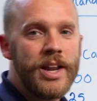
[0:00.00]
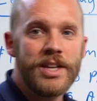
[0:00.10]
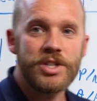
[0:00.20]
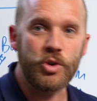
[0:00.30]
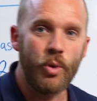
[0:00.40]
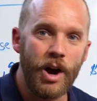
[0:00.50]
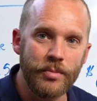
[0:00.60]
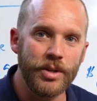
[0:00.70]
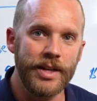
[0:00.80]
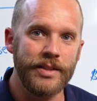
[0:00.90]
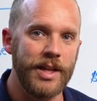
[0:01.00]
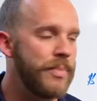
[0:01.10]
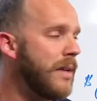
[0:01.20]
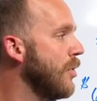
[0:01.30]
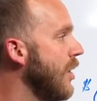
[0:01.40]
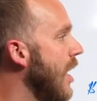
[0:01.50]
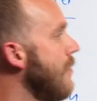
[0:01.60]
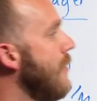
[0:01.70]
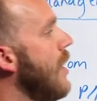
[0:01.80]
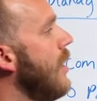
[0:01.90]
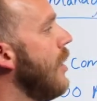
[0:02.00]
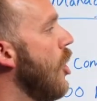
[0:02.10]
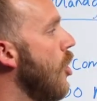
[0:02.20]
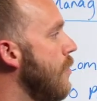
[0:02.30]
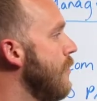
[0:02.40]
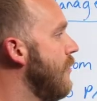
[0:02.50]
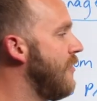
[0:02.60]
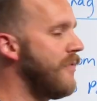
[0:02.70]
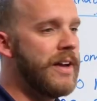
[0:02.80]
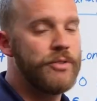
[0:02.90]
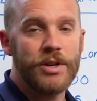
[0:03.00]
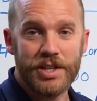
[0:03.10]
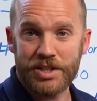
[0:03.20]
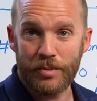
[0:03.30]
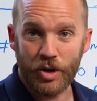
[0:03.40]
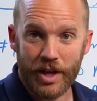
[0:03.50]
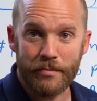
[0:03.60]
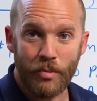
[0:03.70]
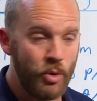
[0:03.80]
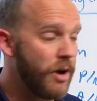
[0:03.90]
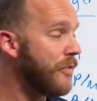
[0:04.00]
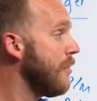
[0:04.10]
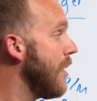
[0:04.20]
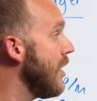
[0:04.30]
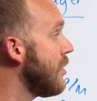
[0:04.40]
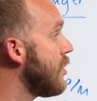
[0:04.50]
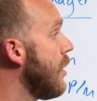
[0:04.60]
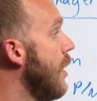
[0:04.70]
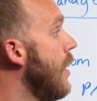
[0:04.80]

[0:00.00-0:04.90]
any squabbling that people get, favoritism or get more on their base.